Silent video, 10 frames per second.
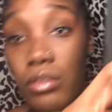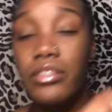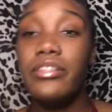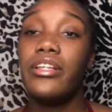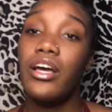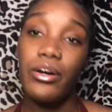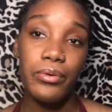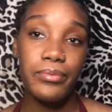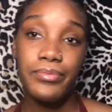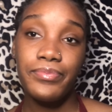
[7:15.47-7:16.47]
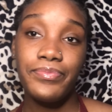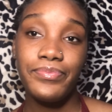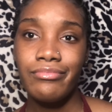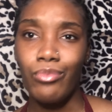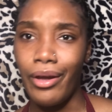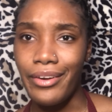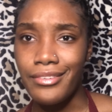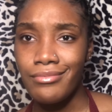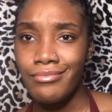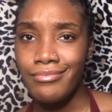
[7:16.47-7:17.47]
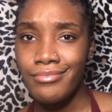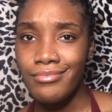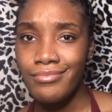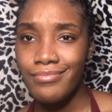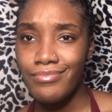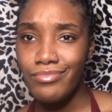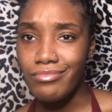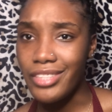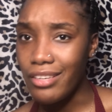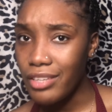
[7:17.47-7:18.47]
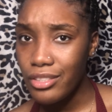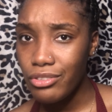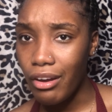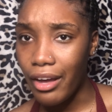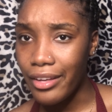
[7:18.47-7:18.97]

no, wear it. Give it a try.